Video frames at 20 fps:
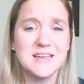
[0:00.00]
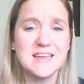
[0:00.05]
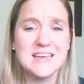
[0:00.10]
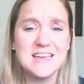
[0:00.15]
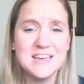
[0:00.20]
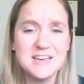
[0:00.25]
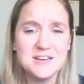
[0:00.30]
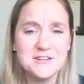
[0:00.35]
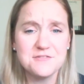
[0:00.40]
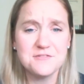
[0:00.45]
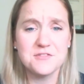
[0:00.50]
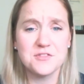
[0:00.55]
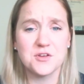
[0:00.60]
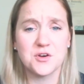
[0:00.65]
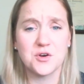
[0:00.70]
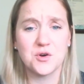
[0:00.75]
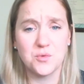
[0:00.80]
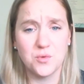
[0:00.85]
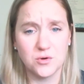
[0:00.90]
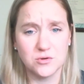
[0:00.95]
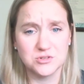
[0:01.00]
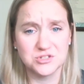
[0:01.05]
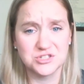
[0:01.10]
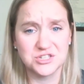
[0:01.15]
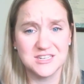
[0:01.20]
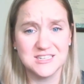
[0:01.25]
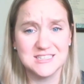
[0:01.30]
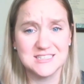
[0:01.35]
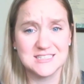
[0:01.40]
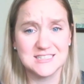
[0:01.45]
If the
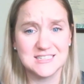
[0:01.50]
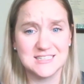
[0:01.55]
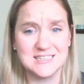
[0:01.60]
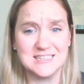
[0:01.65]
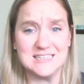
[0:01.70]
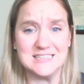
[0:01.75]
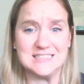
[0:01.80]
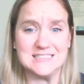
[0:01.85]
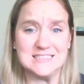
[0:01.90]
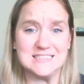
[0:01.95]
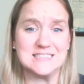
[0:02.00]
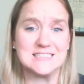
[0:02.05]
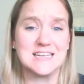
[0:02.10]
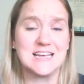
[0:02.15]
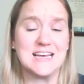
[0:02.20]
quotient is